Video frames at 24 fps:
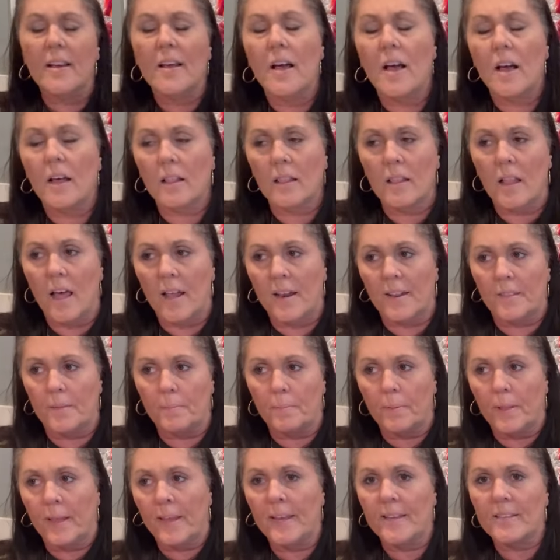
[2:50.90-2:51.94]
a lot of the
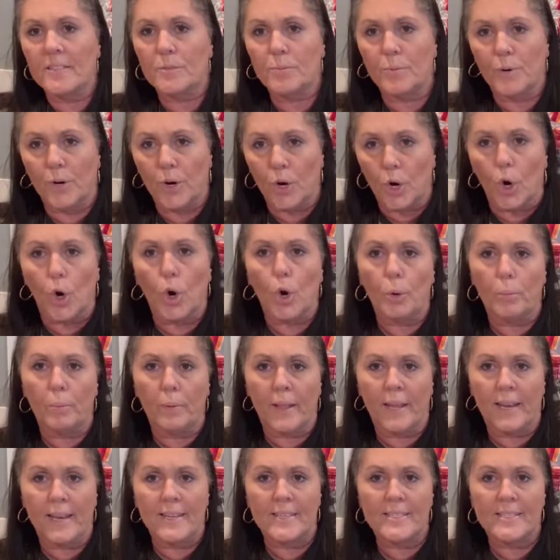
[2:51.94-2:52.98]
blankets were girl
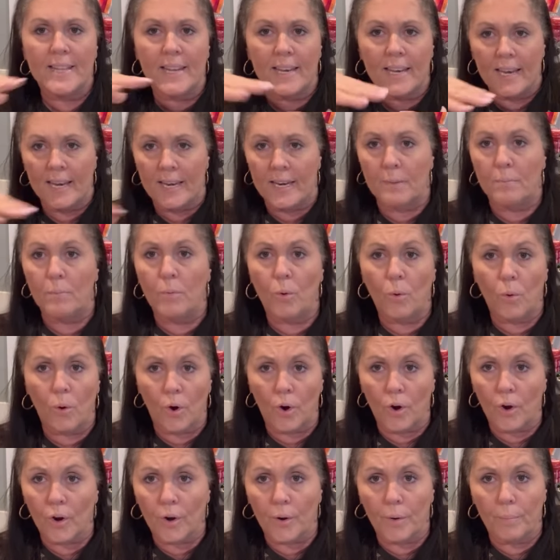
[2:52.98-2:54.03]
blankets and needed
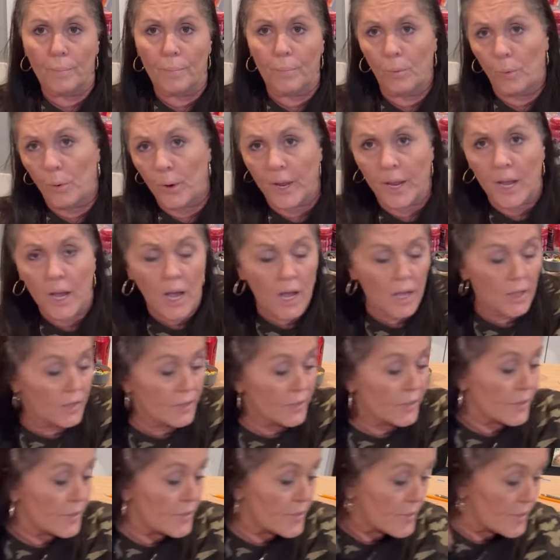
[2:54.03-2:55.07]
more boy
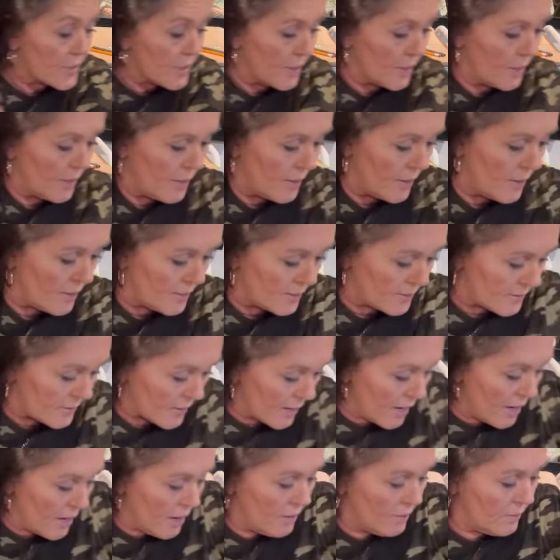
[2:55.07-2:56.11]
colors.
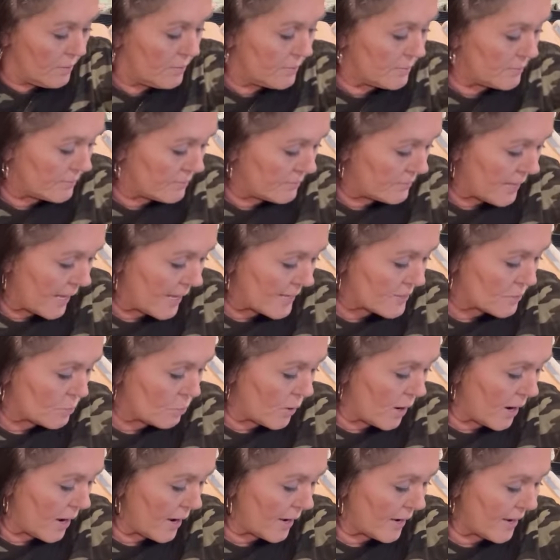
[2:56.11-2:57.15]
So that's
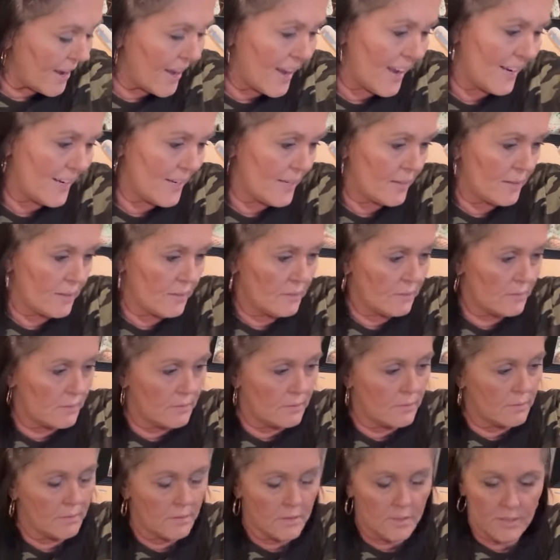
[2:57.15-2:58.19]
why I kind of
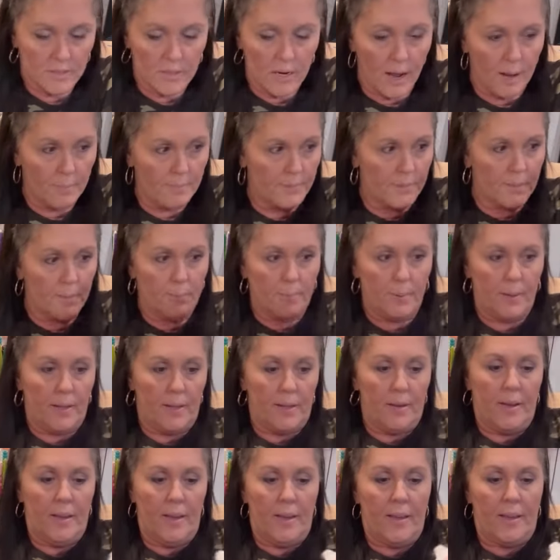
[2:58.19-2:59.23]
stopped it. But
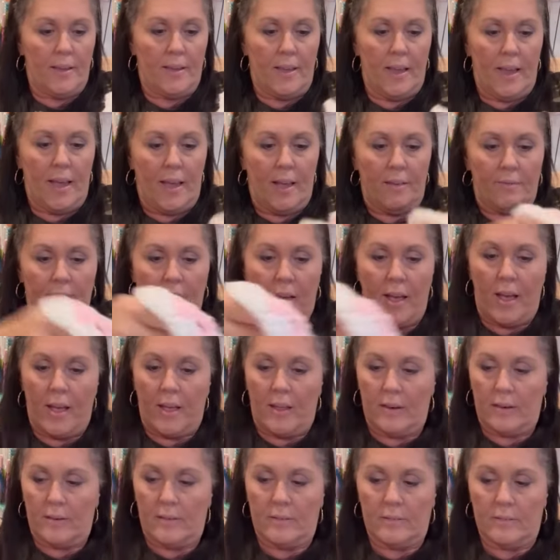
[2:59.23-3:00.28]
yeah, I've got
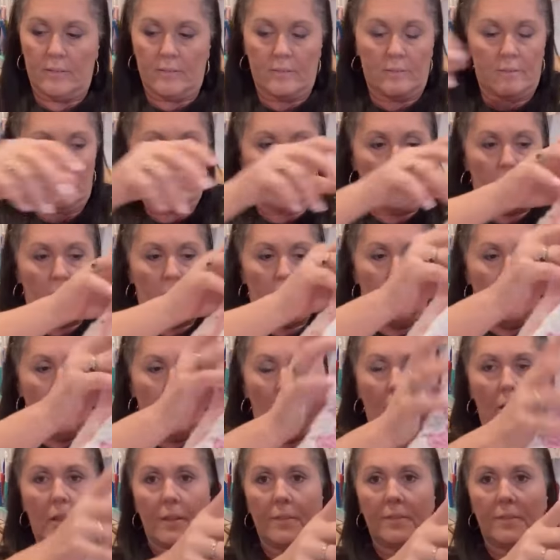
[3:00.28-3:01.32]

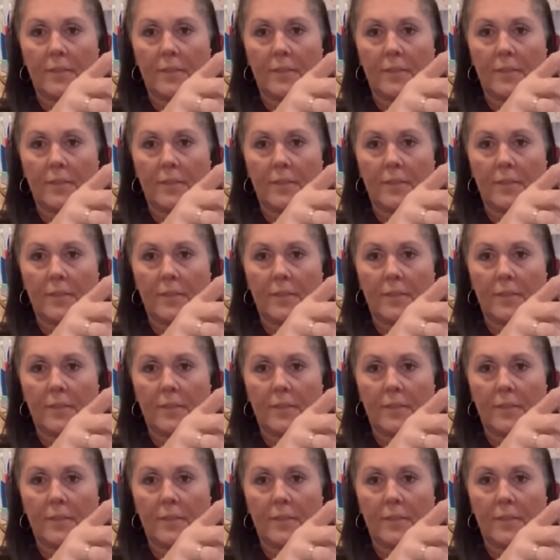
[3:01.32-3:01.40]
all of